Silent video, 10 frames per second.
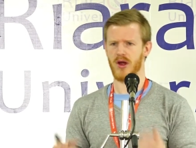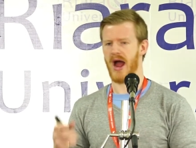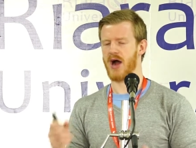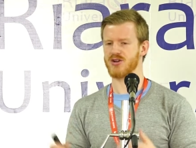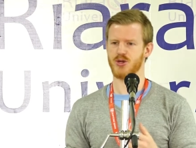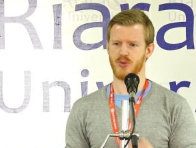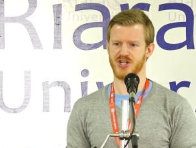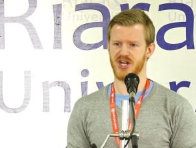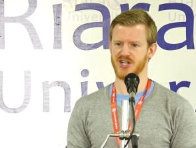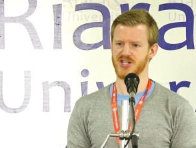how should we
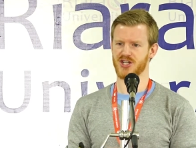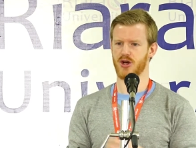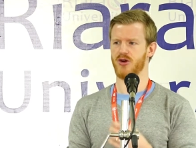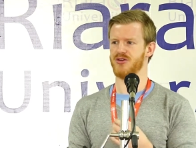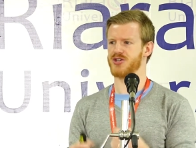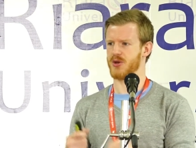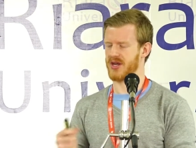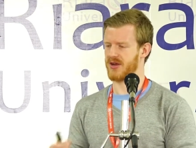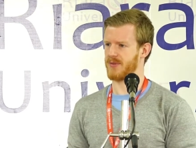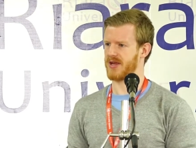change this code so
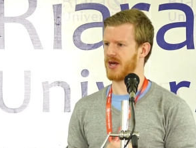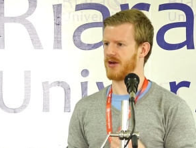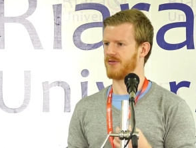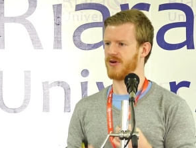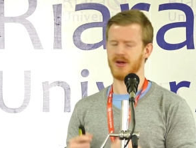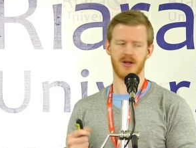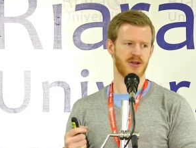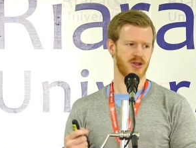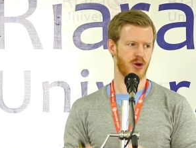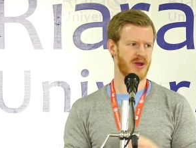it can be kind of,
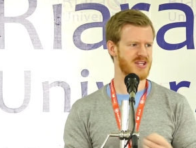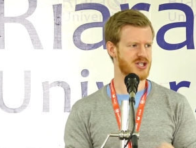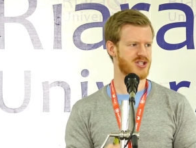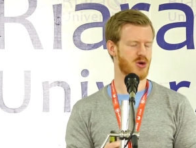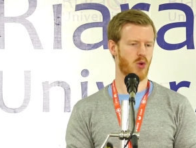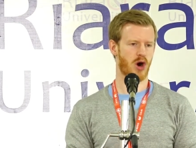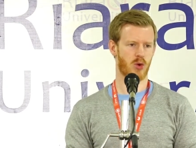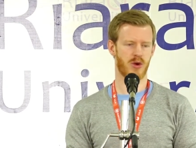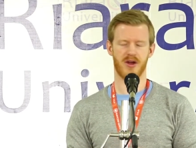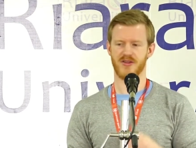easier to work
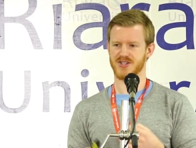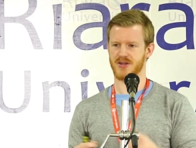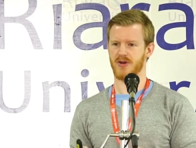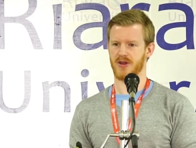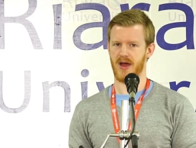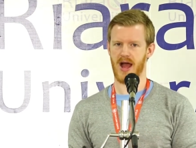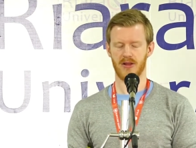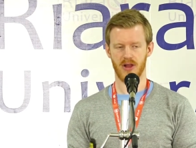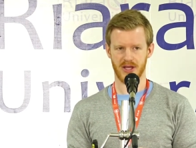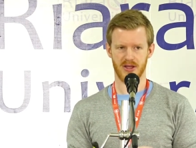with and stuff like that.
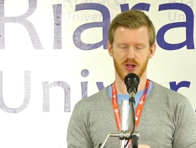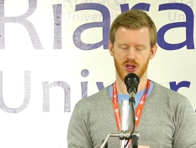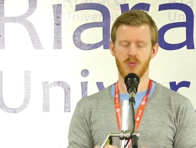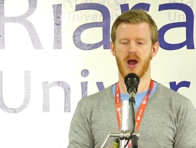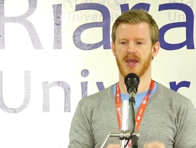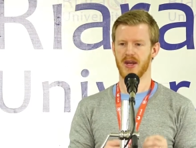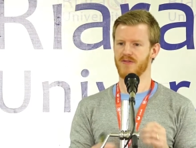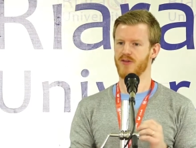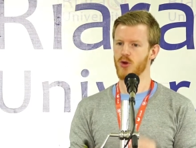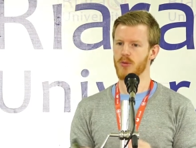Like, you might get a
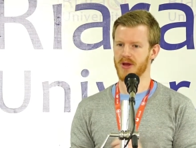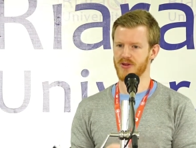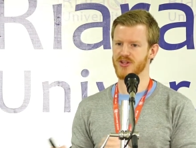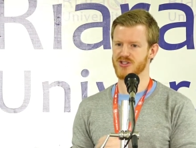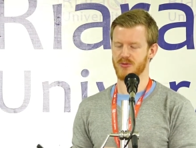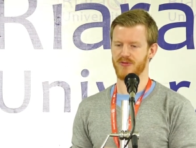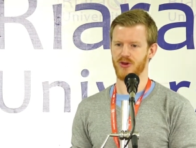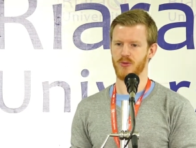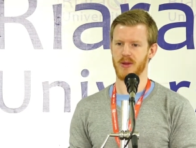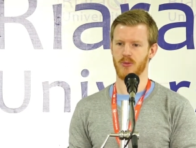few opinions from a
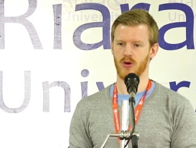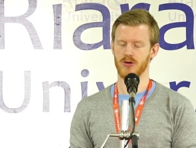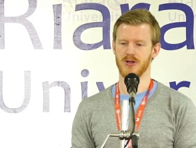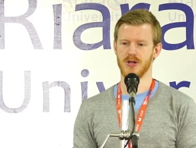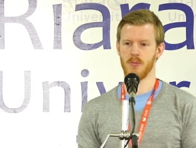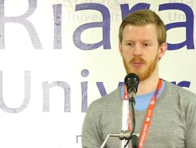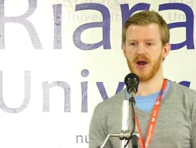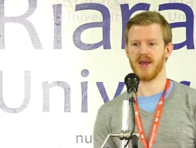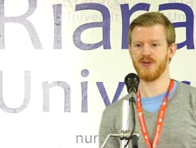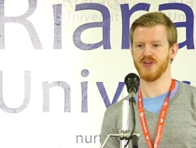few people.
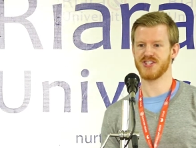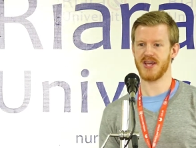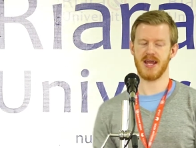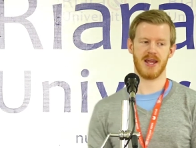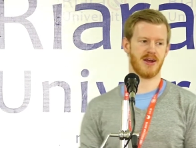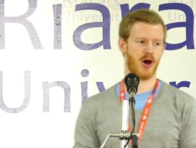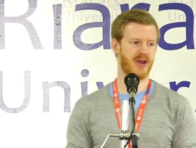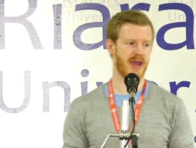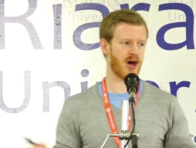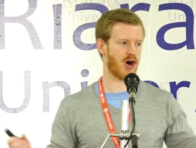But if you say,
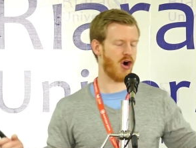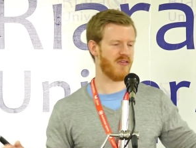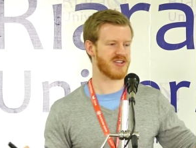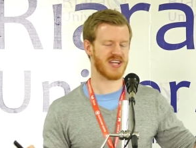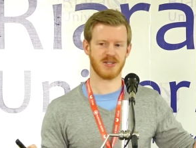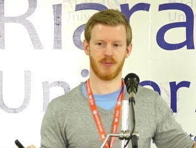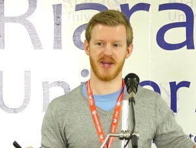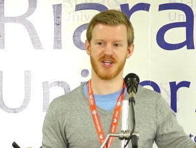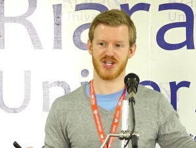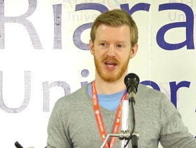okay, our office has a
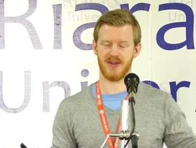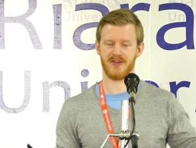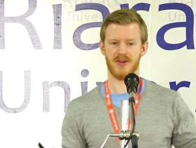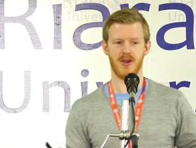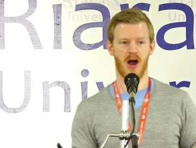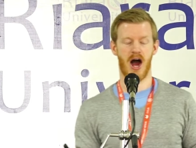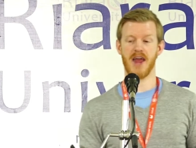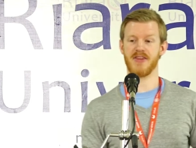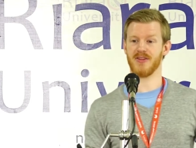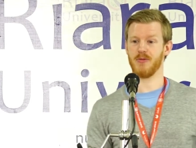bike shed, I
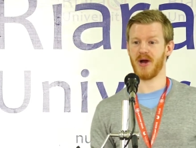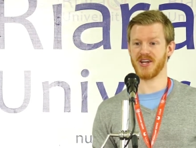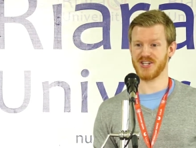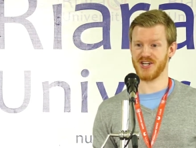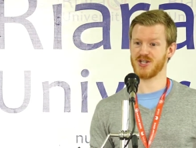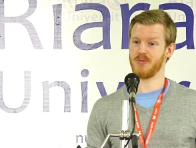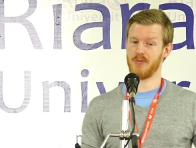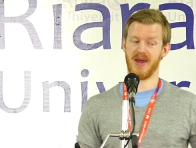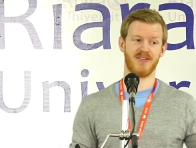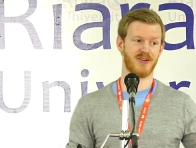think the bike shed should be
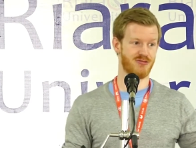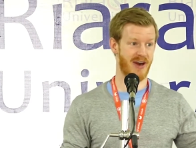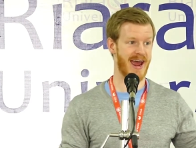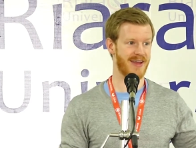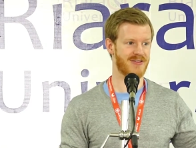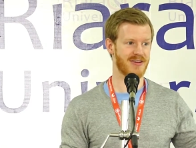painted red,